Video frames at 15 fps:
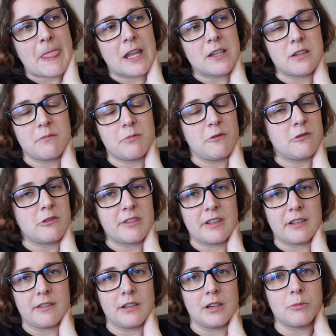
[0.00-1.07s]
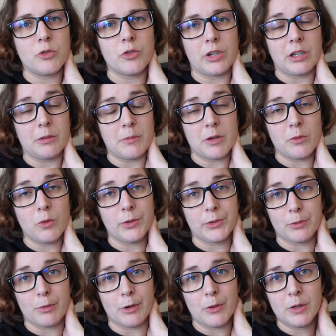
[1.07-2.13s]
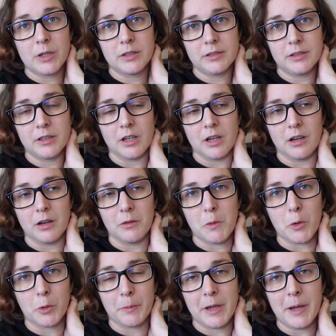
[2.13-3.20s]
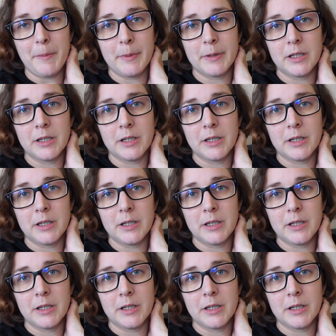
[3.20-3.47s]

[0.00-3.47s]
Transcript: just before 6 in the morning, my water broke, woke me up.